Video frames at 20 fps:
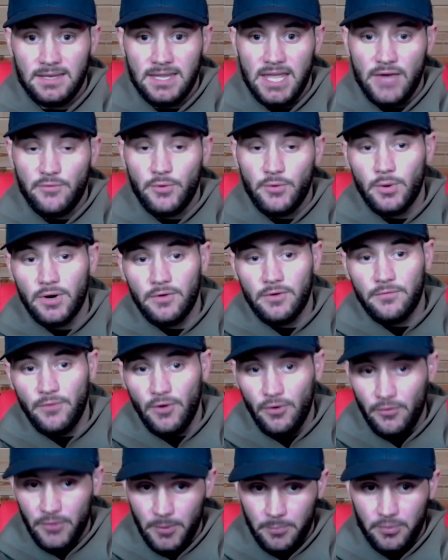If we would have
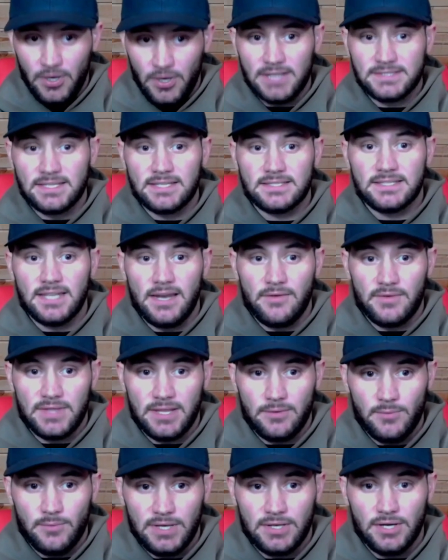followed the process, did
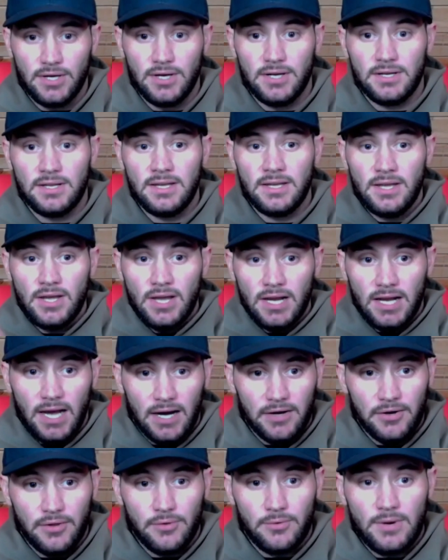everything we could, got
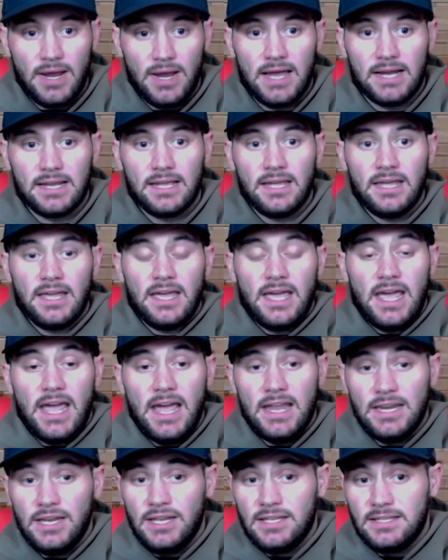under the rack,
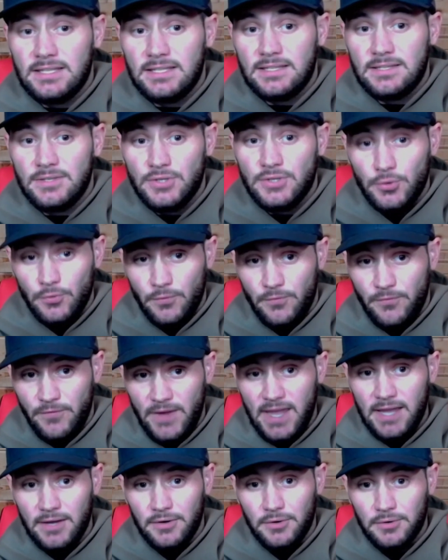and you
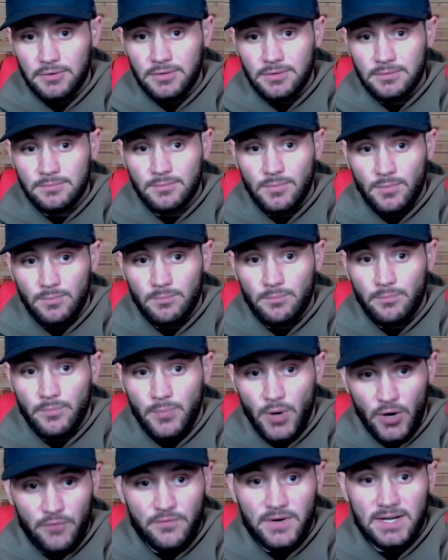failed,
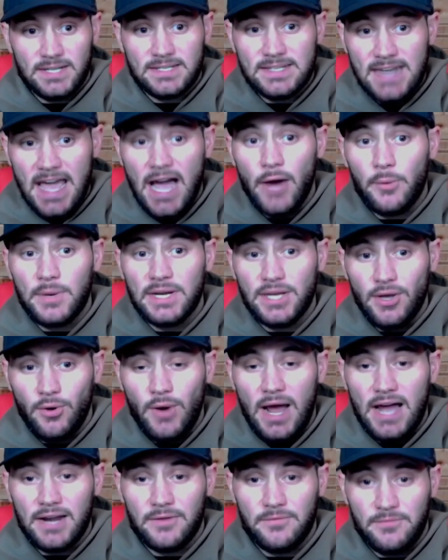perfect. Now we know
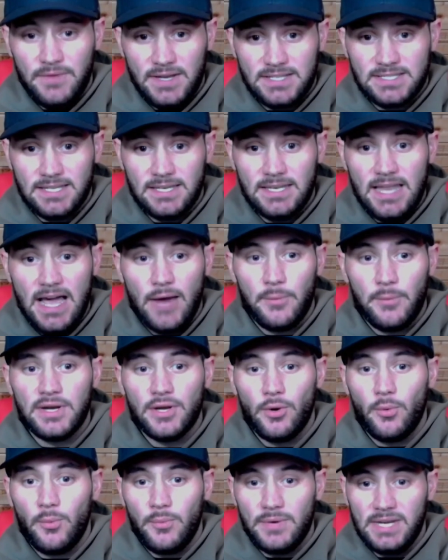how to fix it. Now we
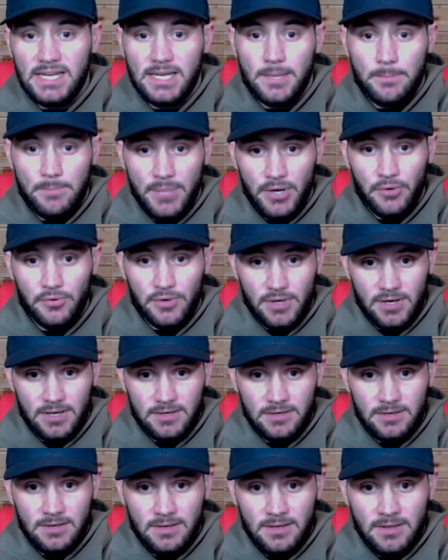know what we need to build on.
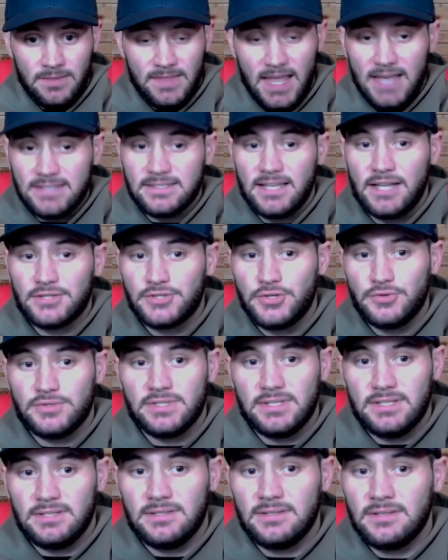That's not
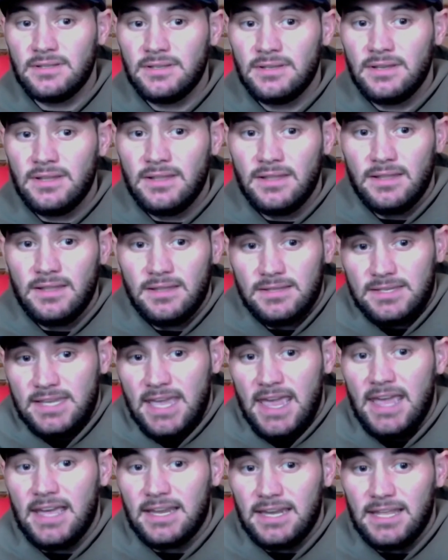choosing
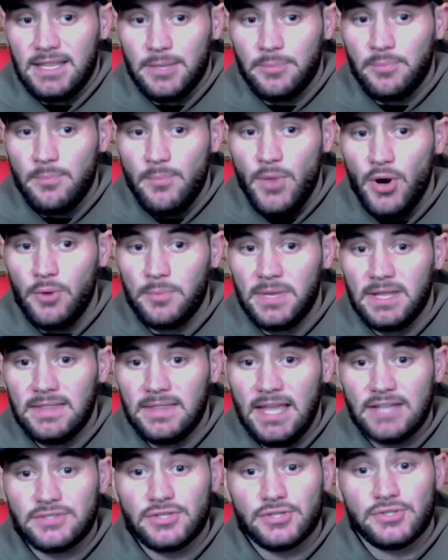can't in the moment.
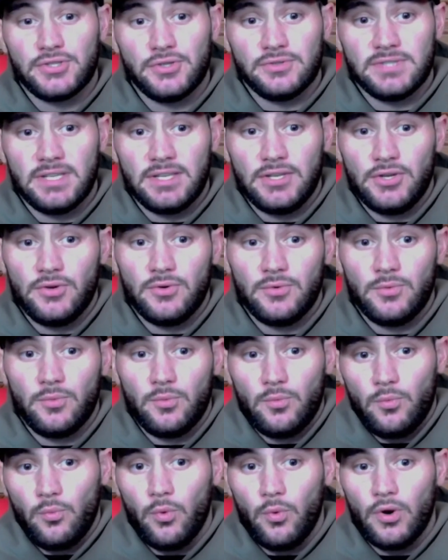That's just choosing you
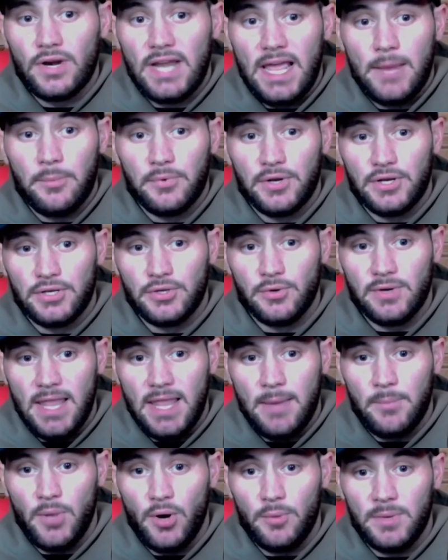weren't able to do it in
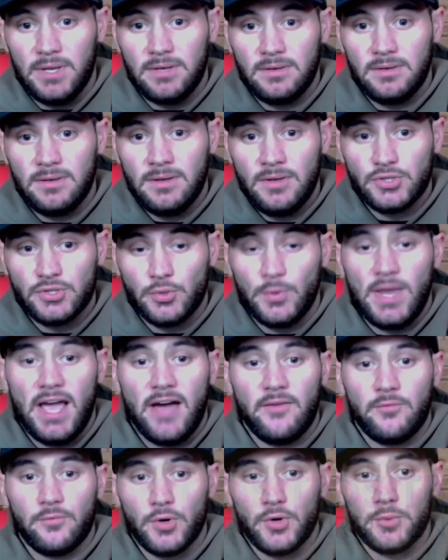that moment, so we
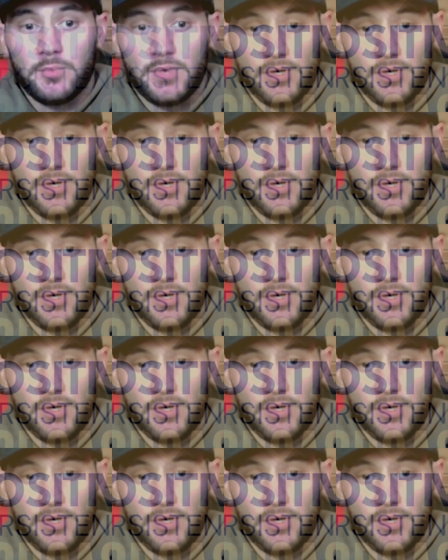have room to